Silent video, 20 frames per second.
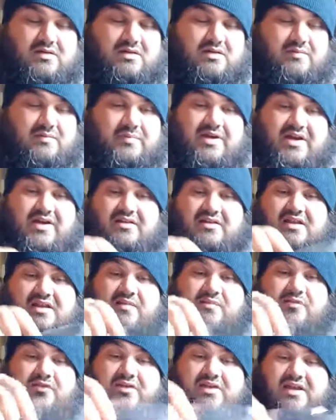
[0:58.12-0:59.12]
Apparently, I'm
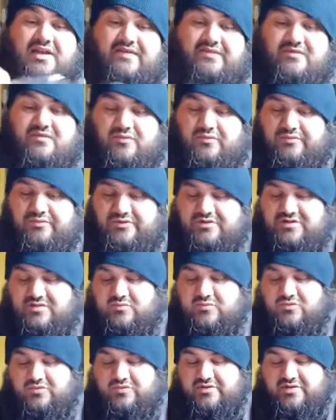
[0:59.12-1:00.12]
going to have to order some
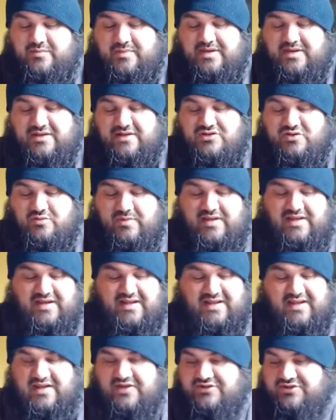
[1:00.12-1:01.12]
more of the Banjo Man
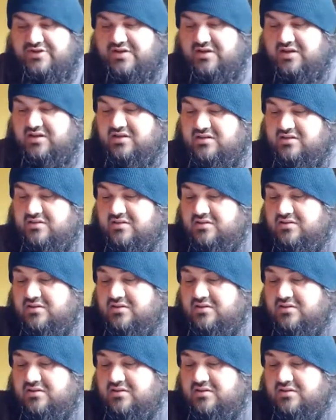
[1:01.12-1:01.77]
ash cans.